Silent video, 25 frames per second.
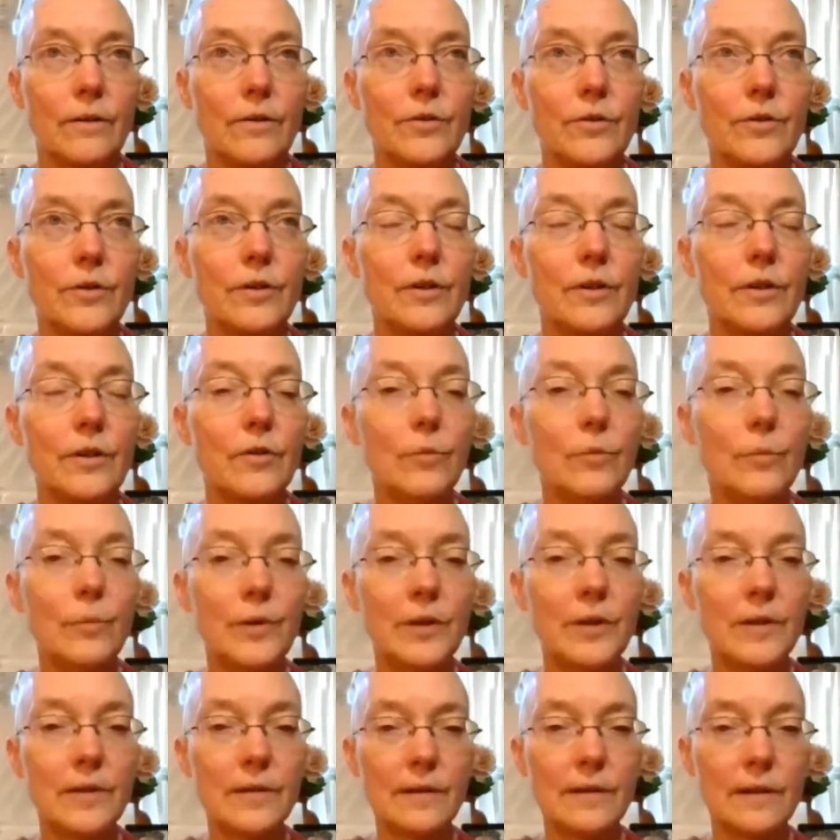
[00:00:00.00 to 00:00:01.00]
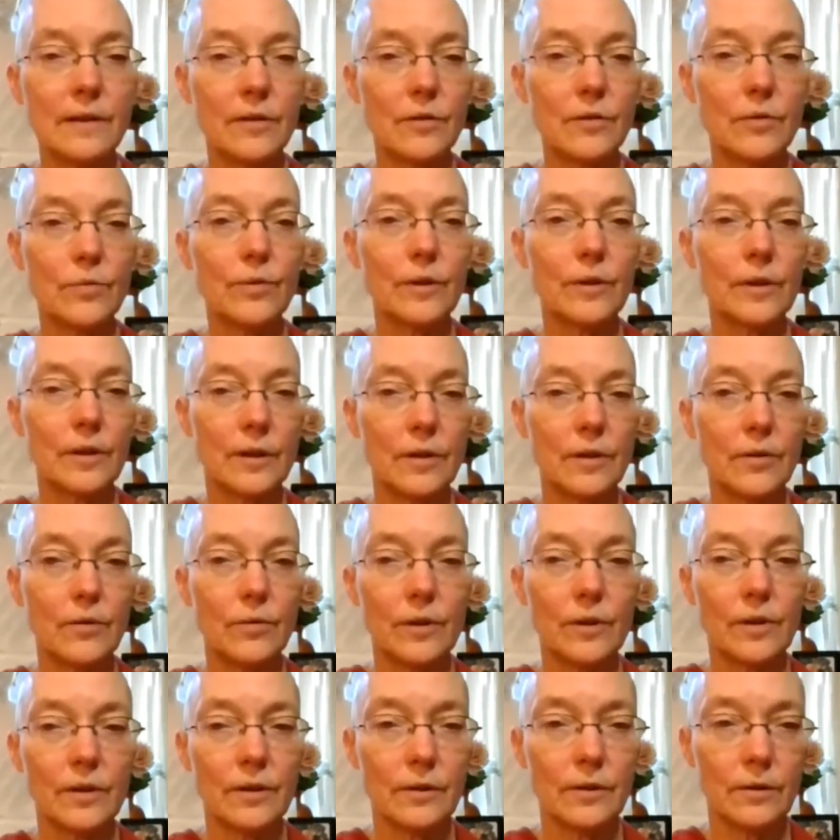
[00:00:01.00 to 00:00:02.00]
there's another piece that's really
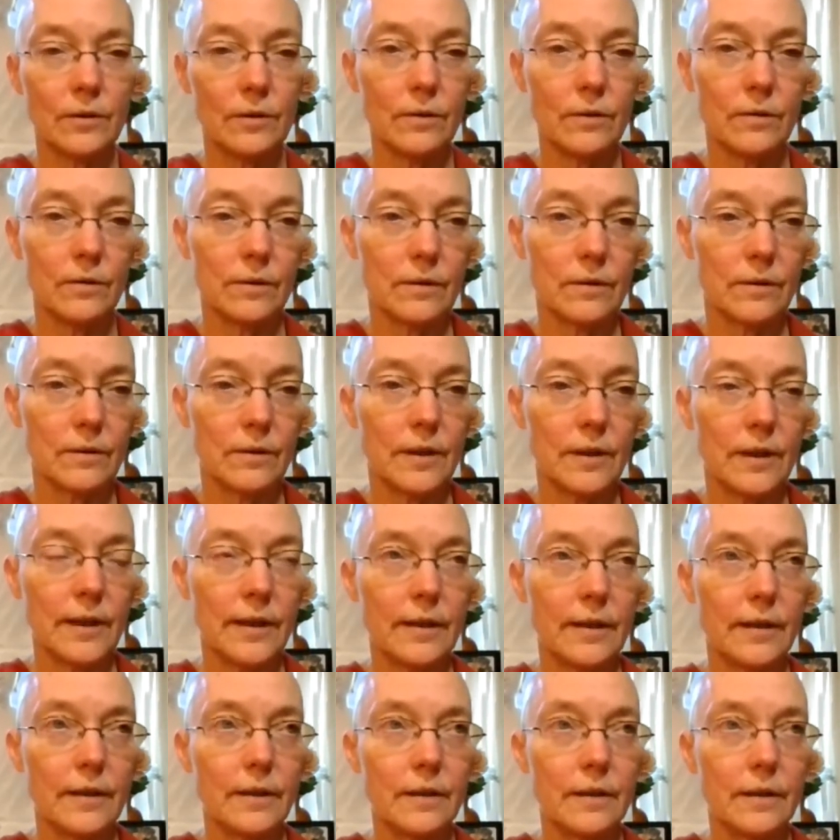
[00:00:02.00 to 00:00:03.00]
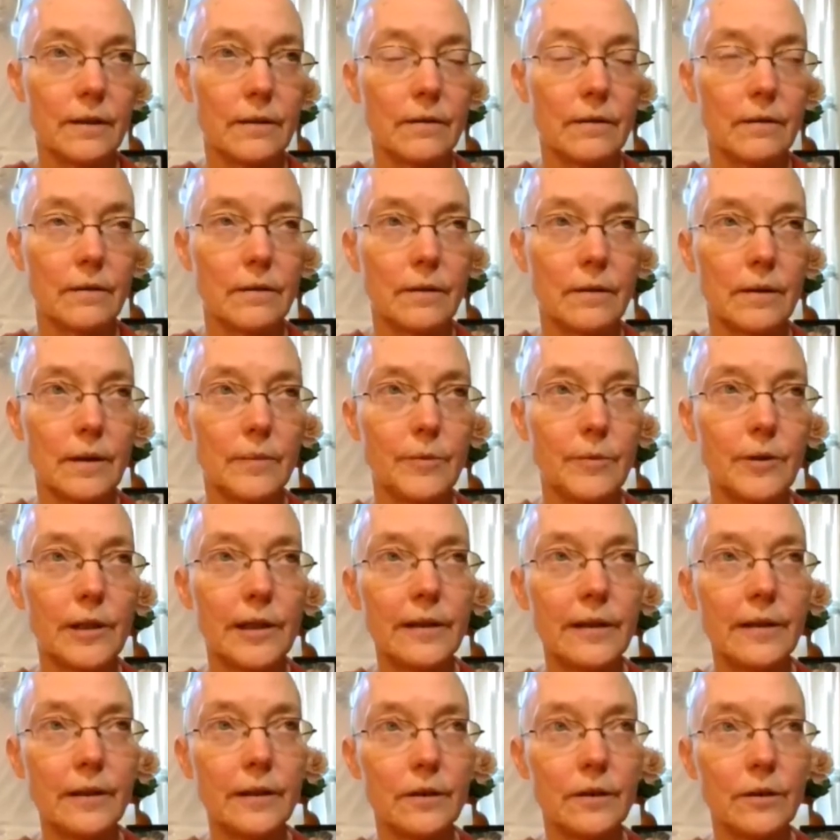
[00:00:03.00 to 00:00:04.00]
critical, and I'm
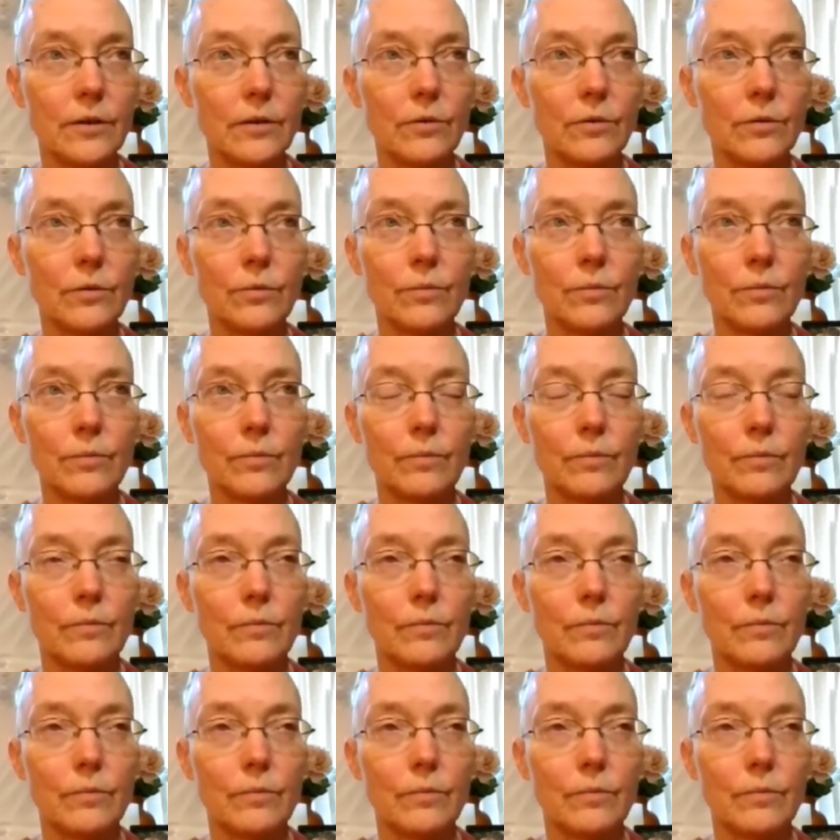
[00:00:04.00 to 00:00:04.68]
glad that you